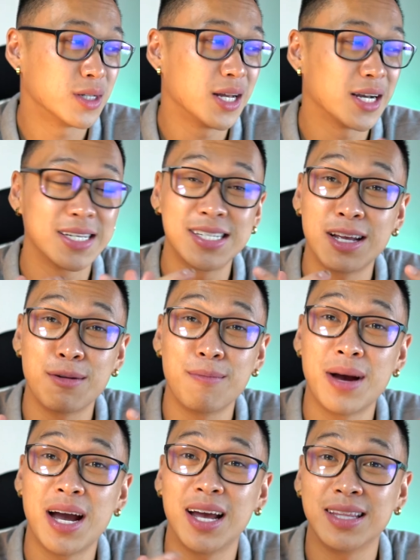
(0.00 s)
Like I said,
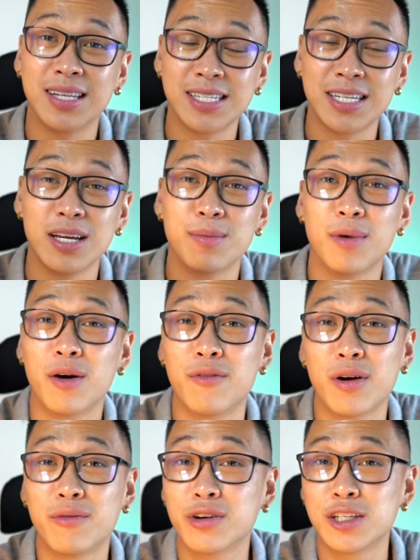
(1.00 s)
Matt and the team are
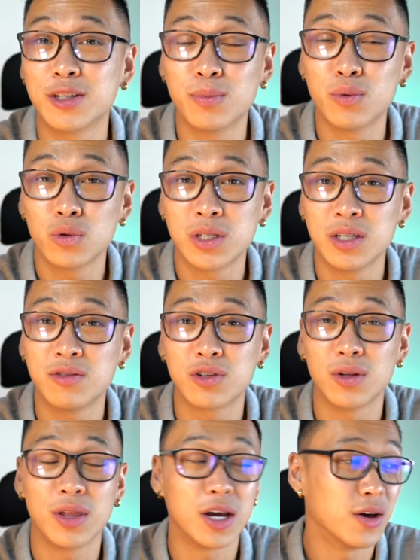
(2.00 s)
very supportive,
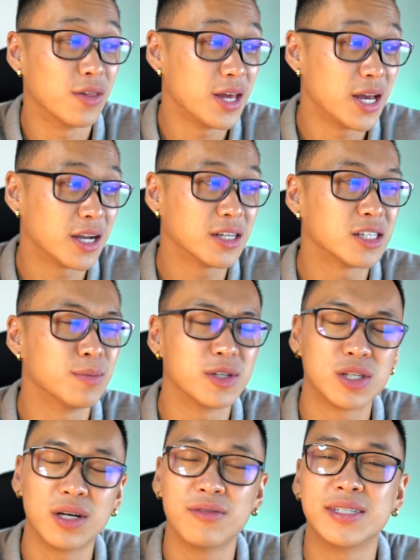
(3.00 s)
so they are there. Customer
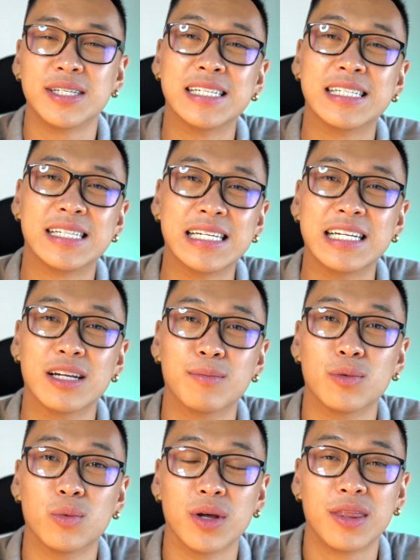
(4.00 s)
service is the
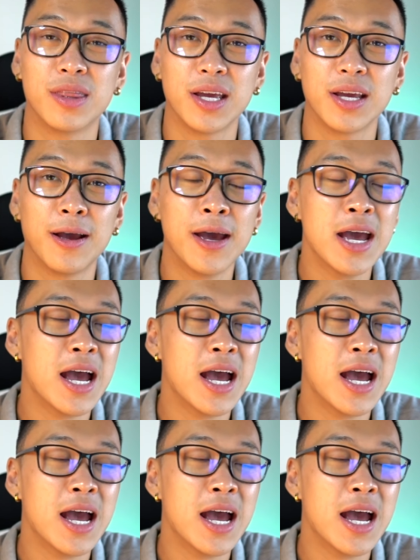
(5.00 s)
number one thing.